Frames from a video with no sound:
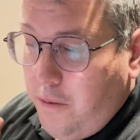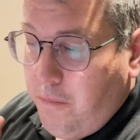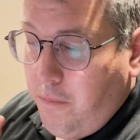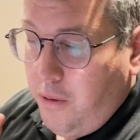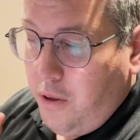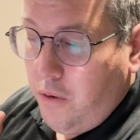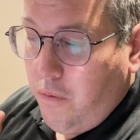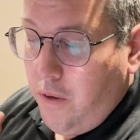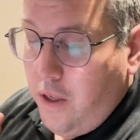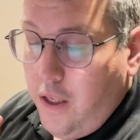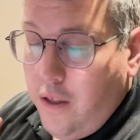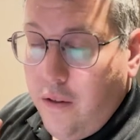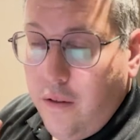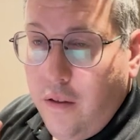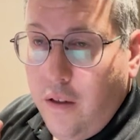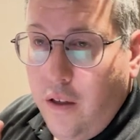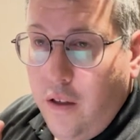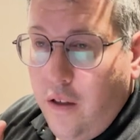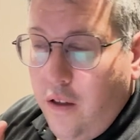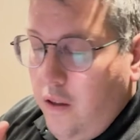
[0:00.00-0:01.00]
between,
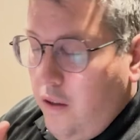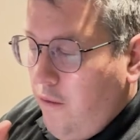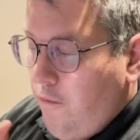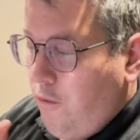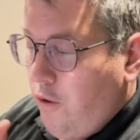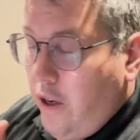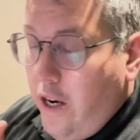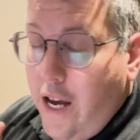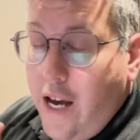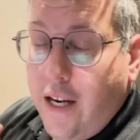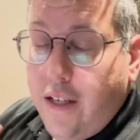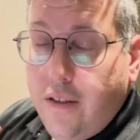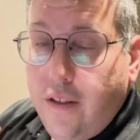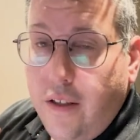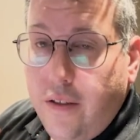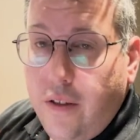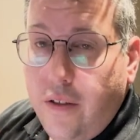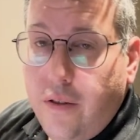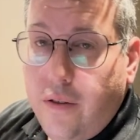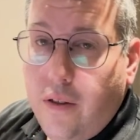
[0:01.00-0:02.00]
for an
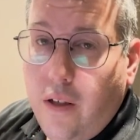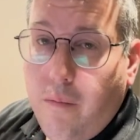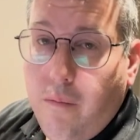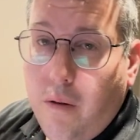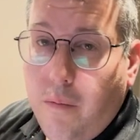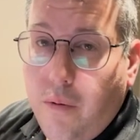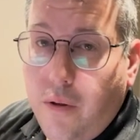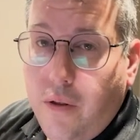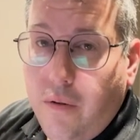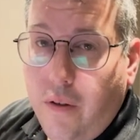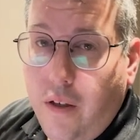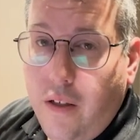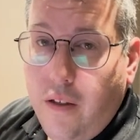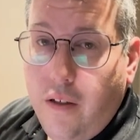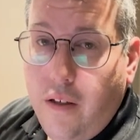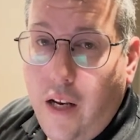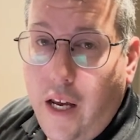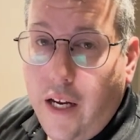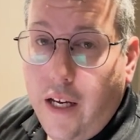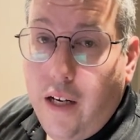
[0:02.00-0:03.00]
axis, it's somewhere between
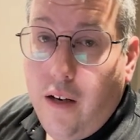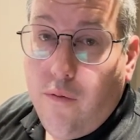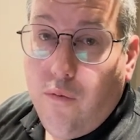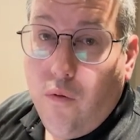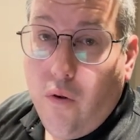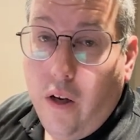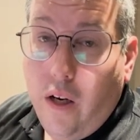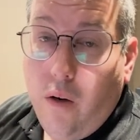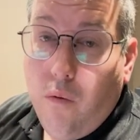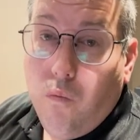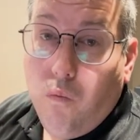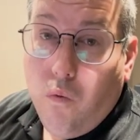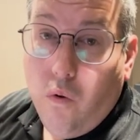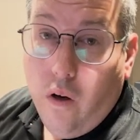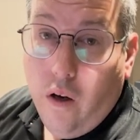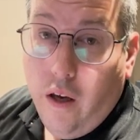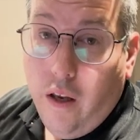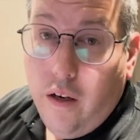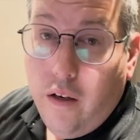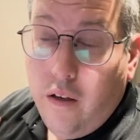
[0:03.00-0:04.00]
negative one and
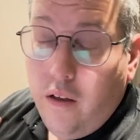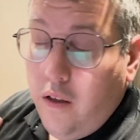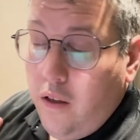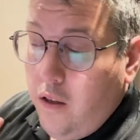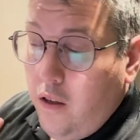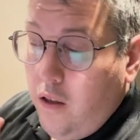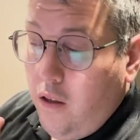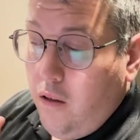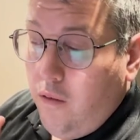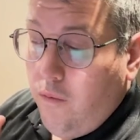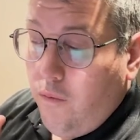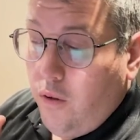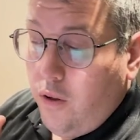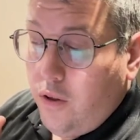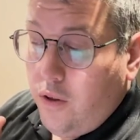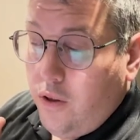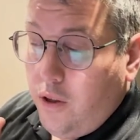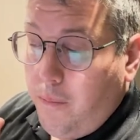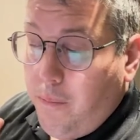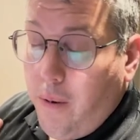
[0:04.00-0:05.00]
one
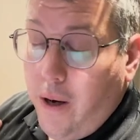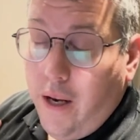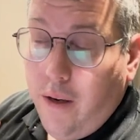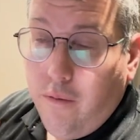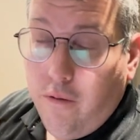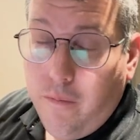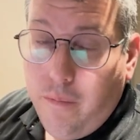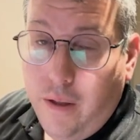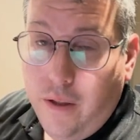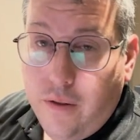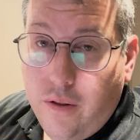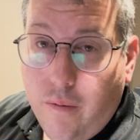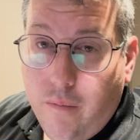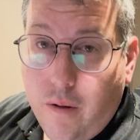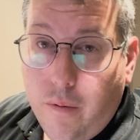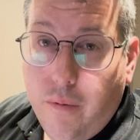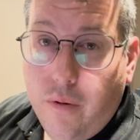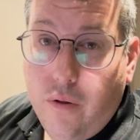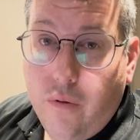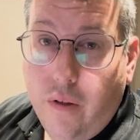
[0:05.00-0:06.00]
versus a button would be
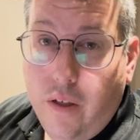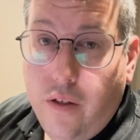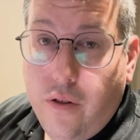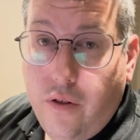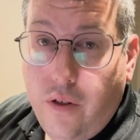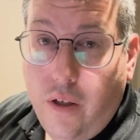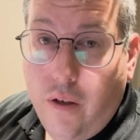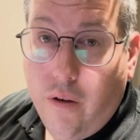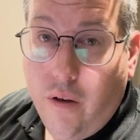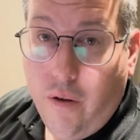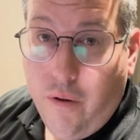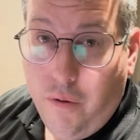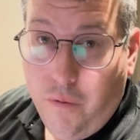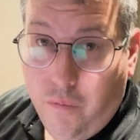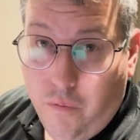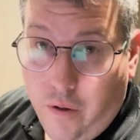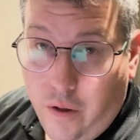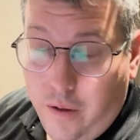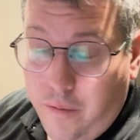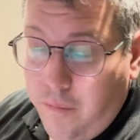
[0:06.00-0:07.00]
somewhere between zero and
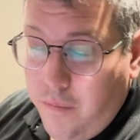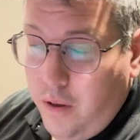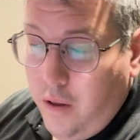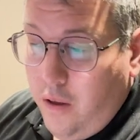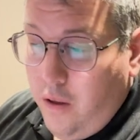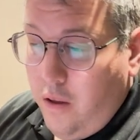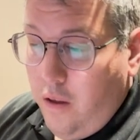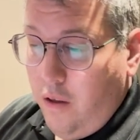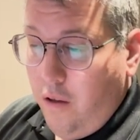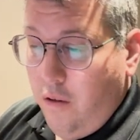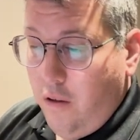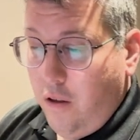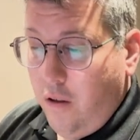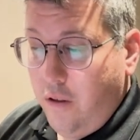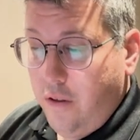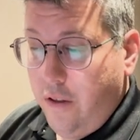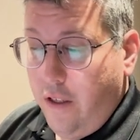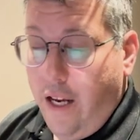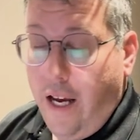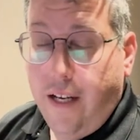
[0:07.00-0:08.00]
one
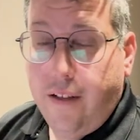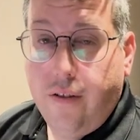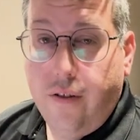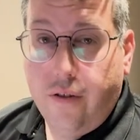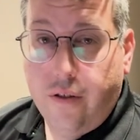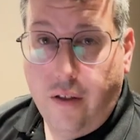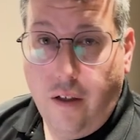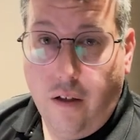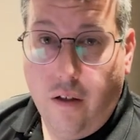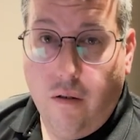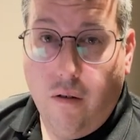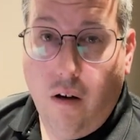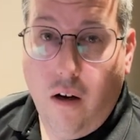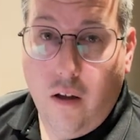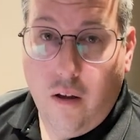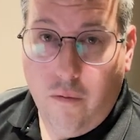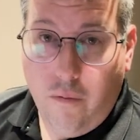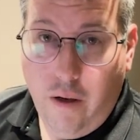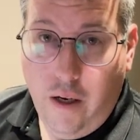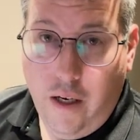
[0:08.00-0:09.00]
because an axis can go all
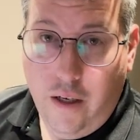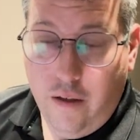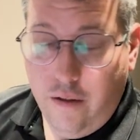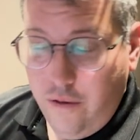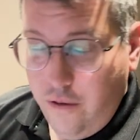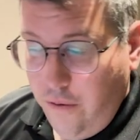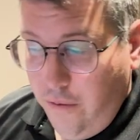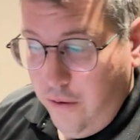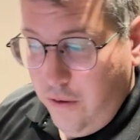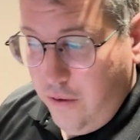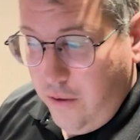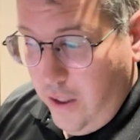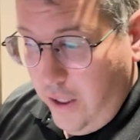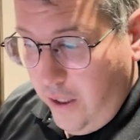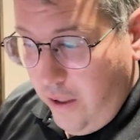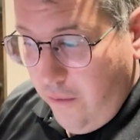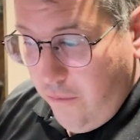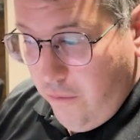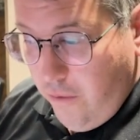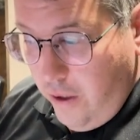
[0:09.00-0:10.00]
the way to its
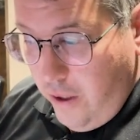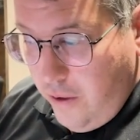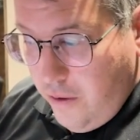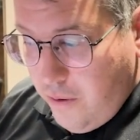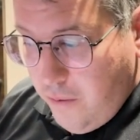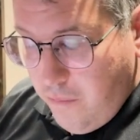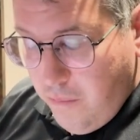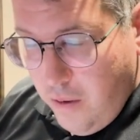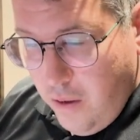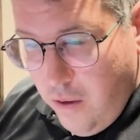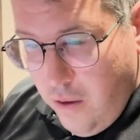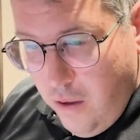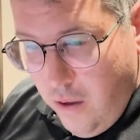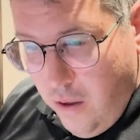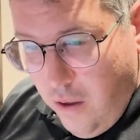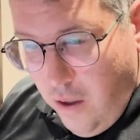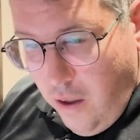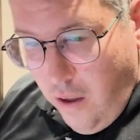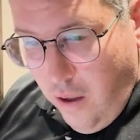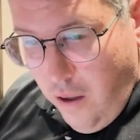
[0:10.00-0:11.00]
negative range.
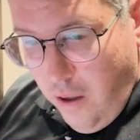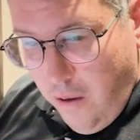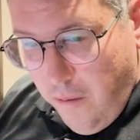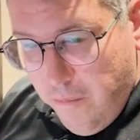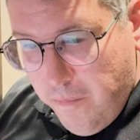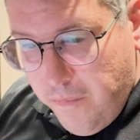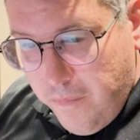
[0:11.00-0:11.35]
Um,